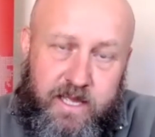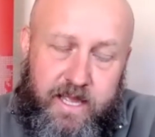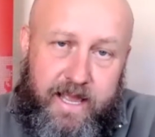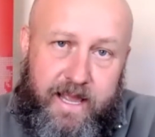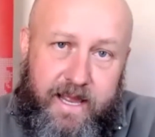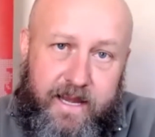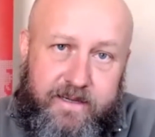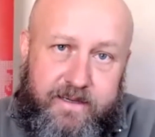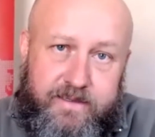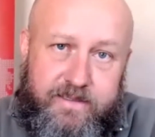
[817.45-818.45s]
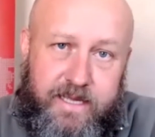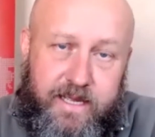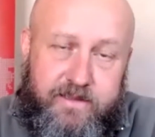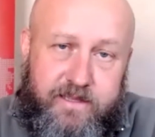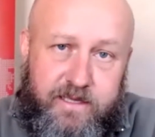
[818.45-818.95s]
and
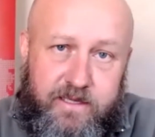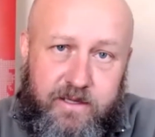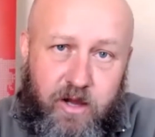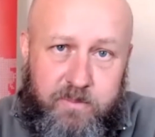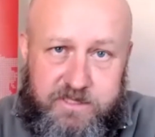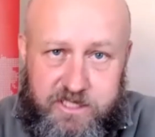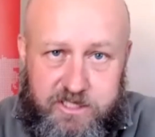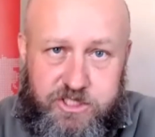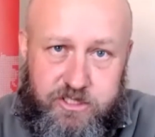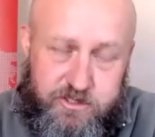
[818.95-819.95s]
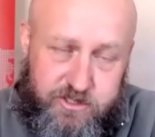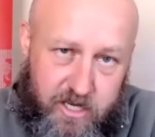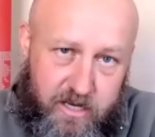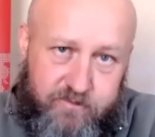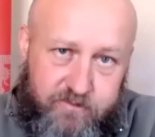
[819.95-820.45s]
the opposition
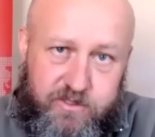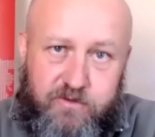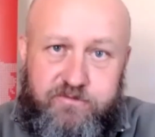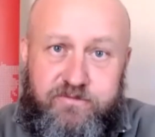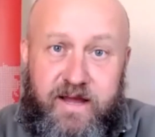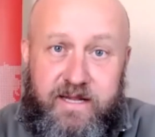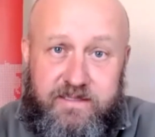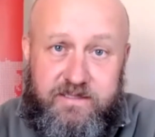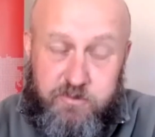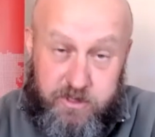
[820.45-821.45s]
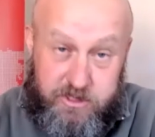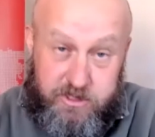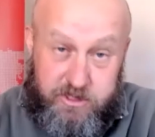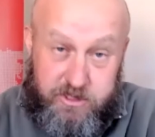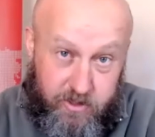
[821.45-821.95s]
starved of funds, which
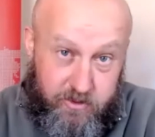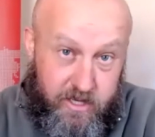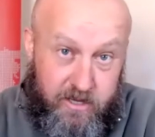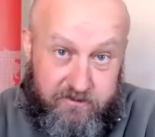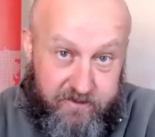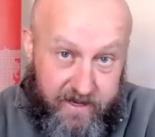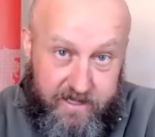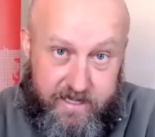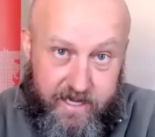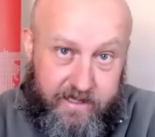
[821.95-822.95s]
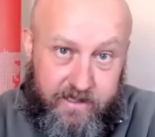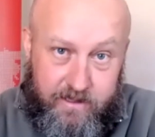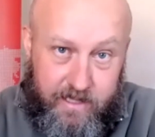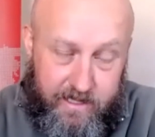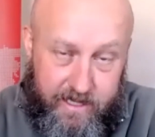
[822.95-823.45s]
this new
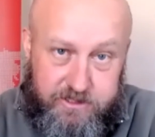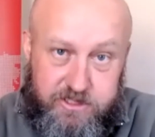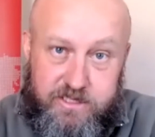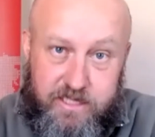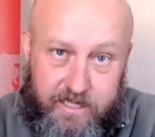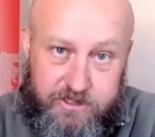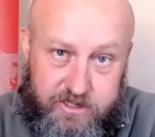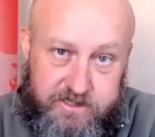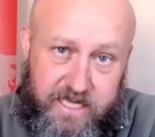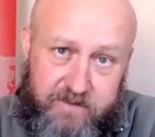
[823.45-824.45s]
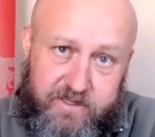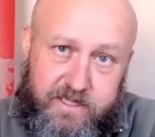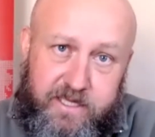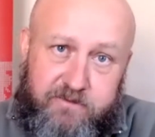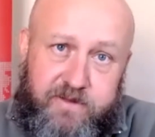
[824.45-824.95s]
funding legislation is
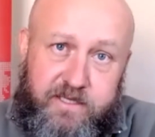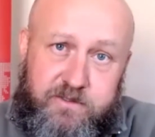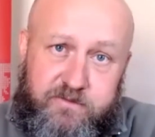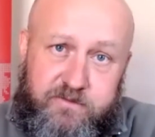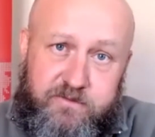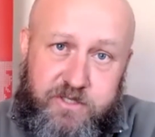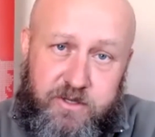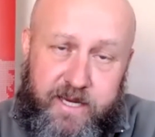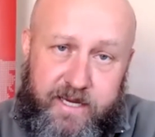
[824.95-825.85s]
having the effect of doing,